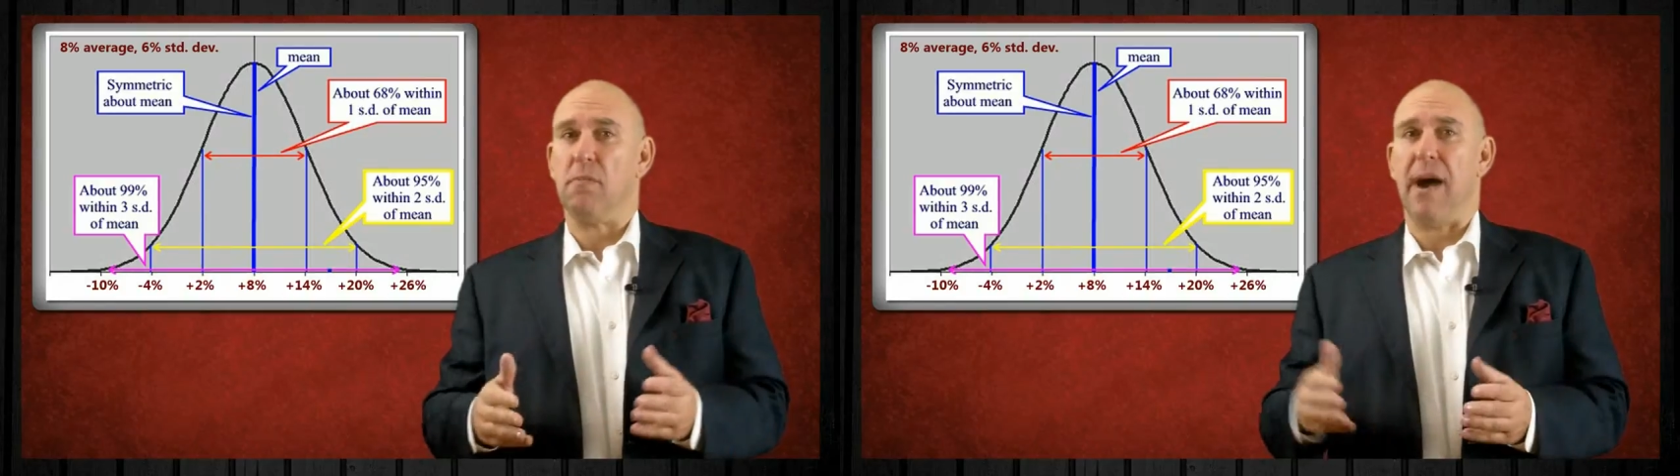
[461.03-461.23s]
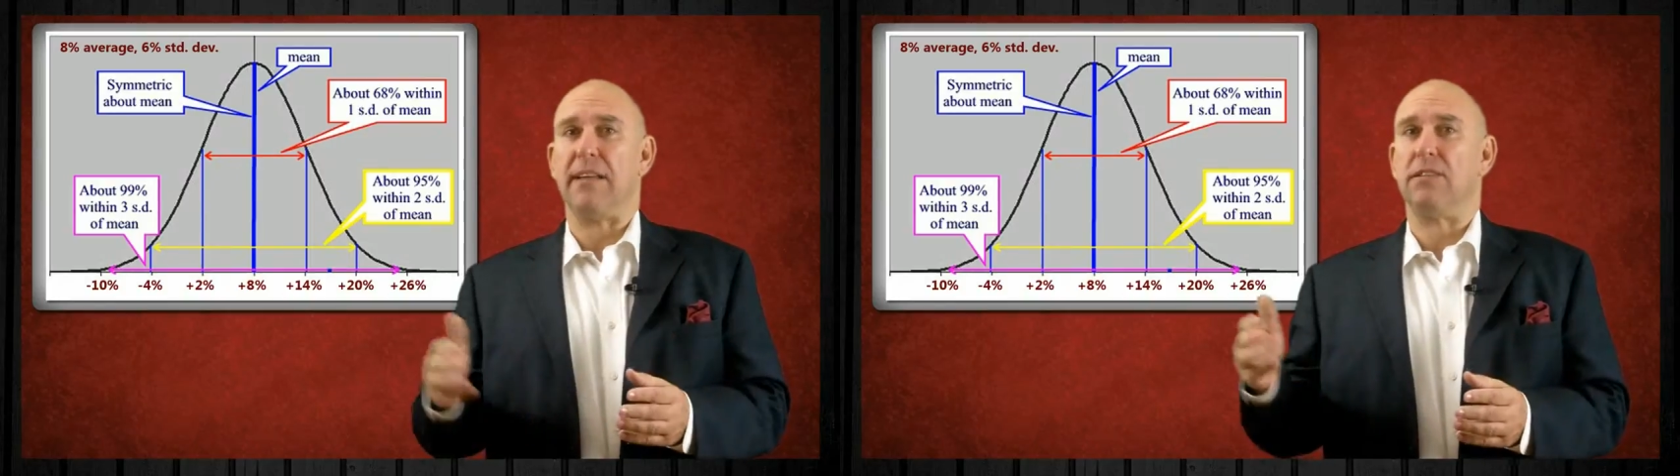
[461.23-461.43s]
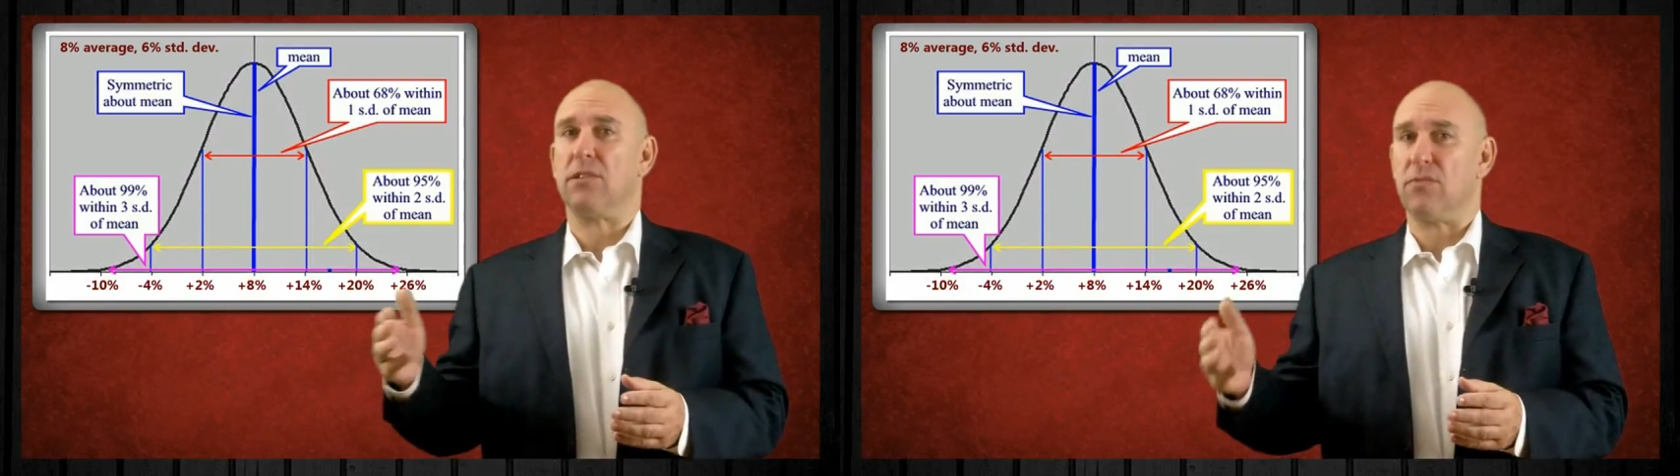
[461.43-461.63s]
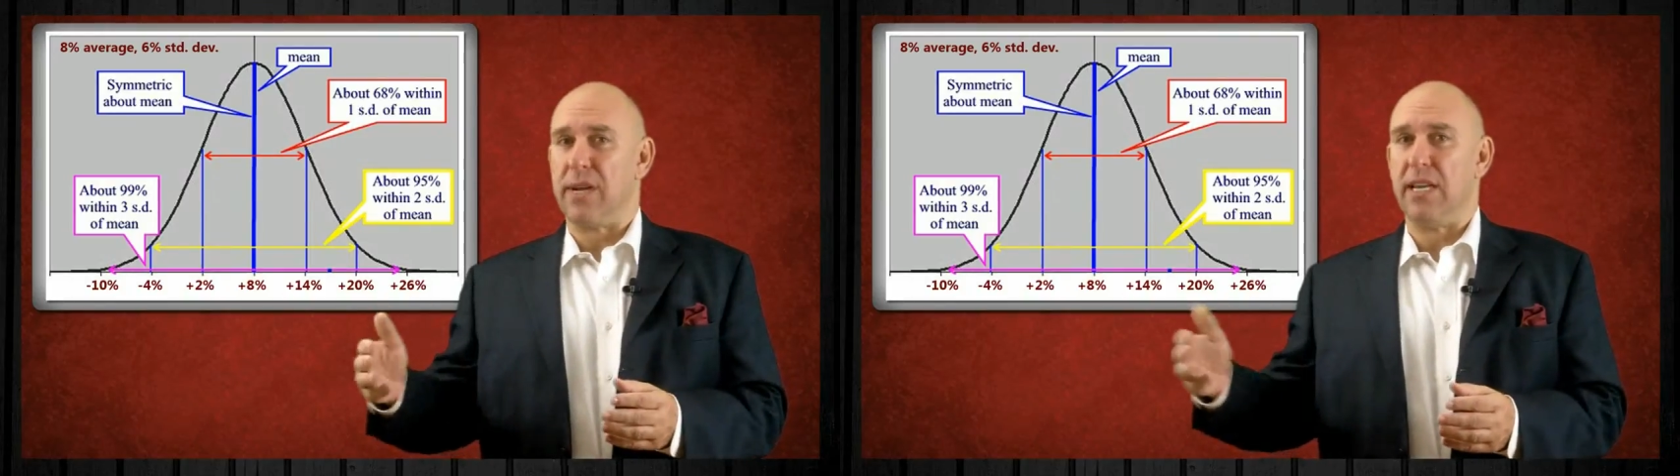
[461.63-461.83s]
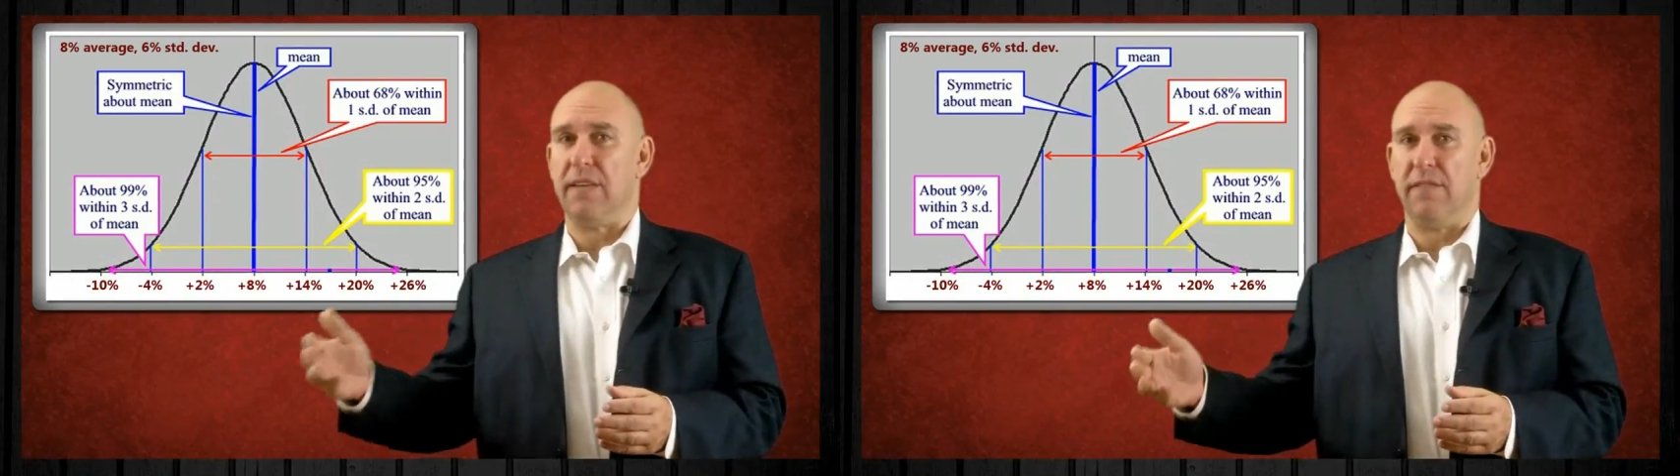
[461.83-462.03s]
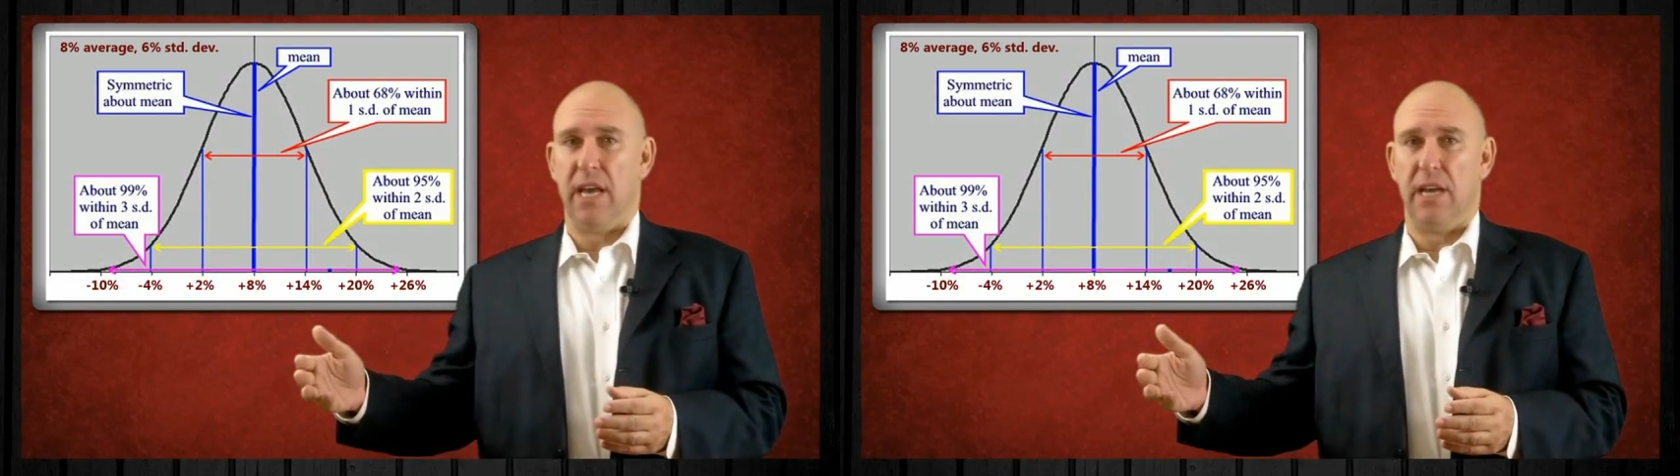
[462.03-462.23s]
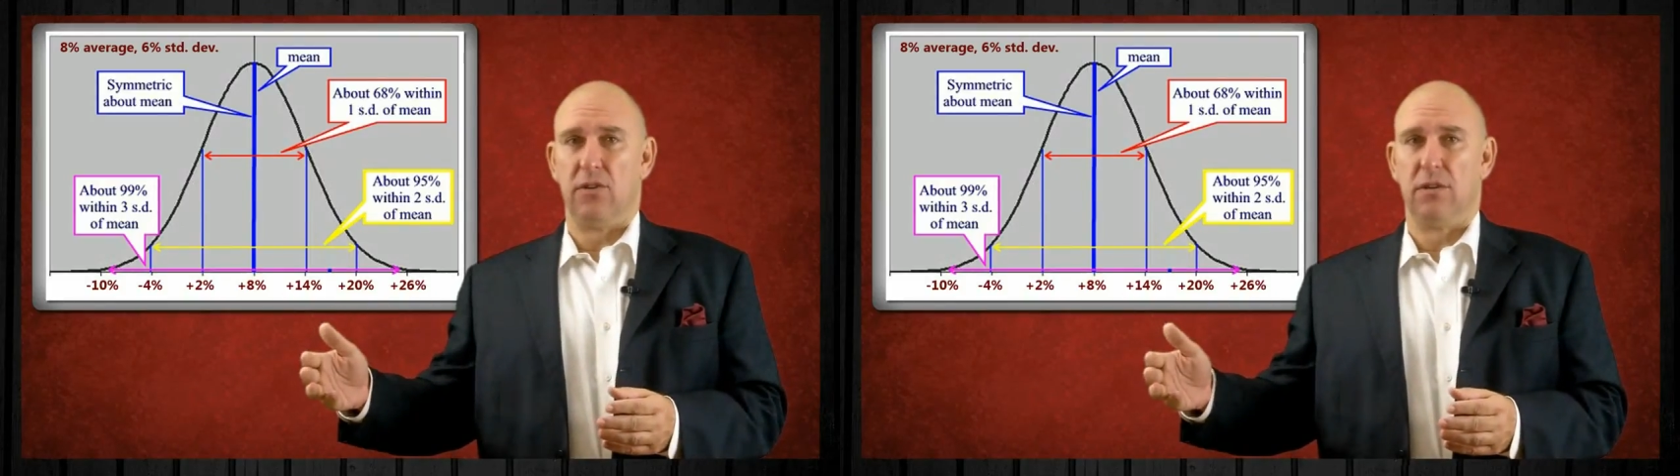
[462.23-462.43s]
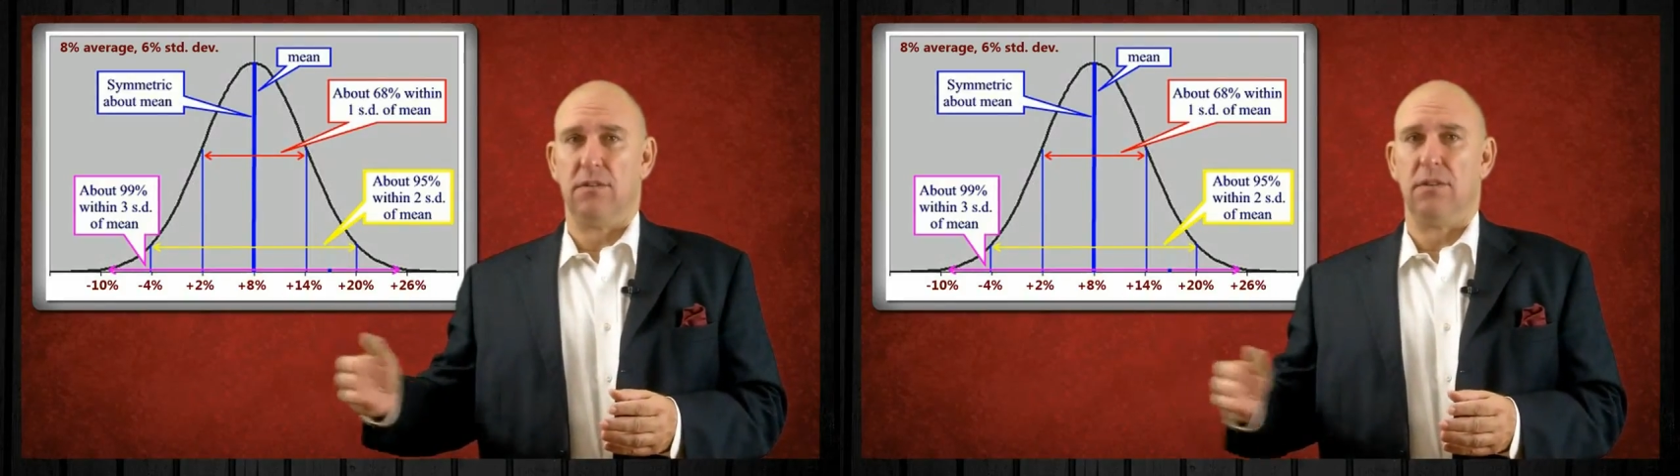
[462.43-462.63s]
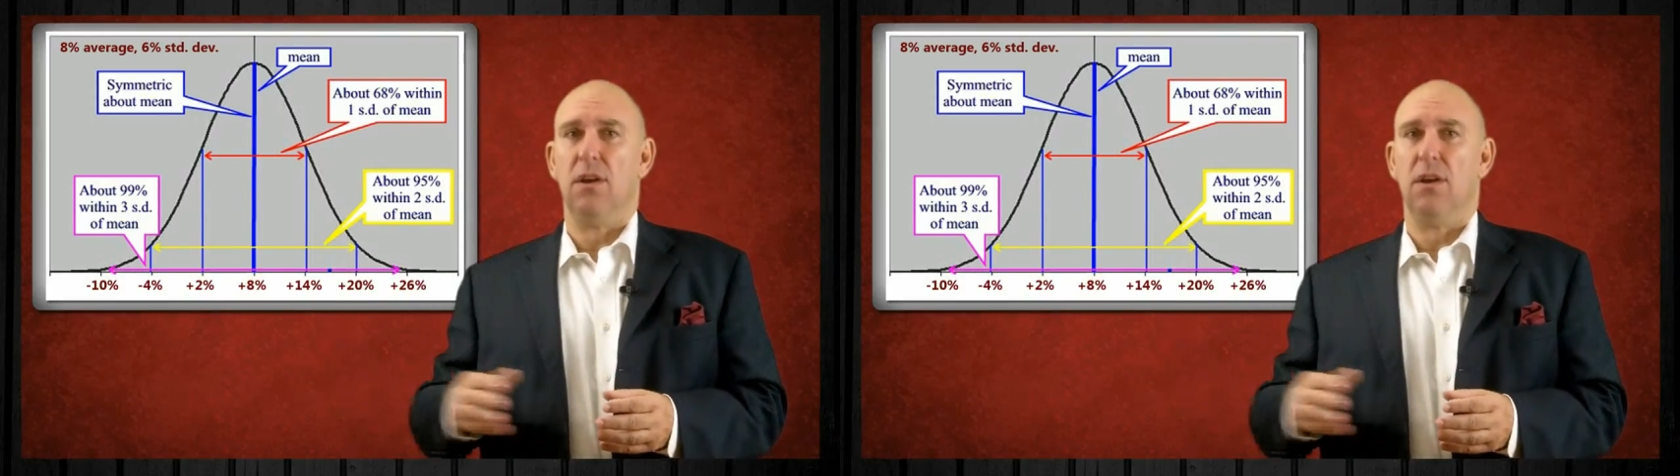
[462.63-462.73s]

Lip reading: minus 3 deviations,